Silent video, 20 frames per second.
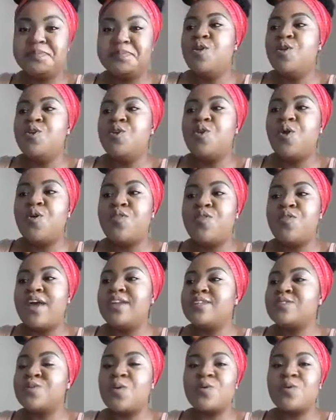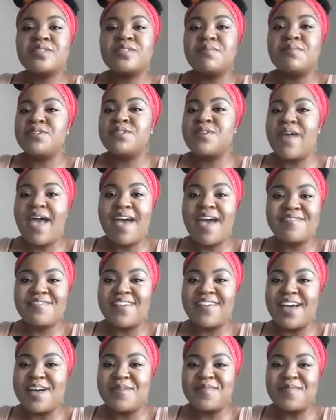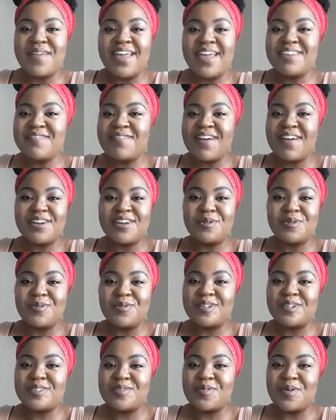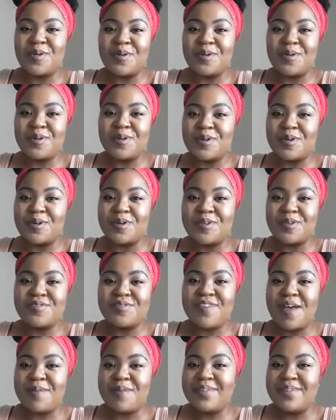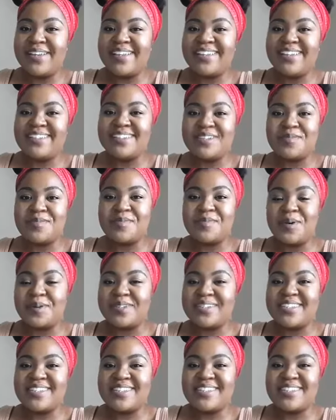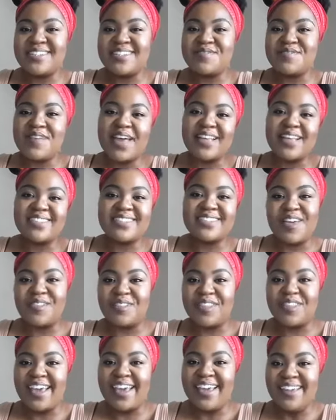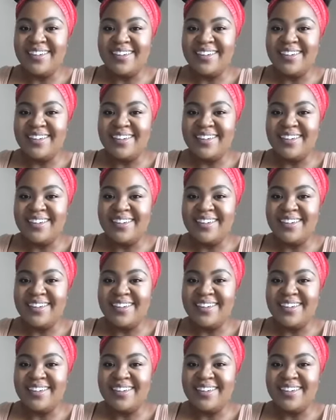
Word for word: No, yeah. that is awesome. Do you have um, any final words for all your family, supporters, and fans out there?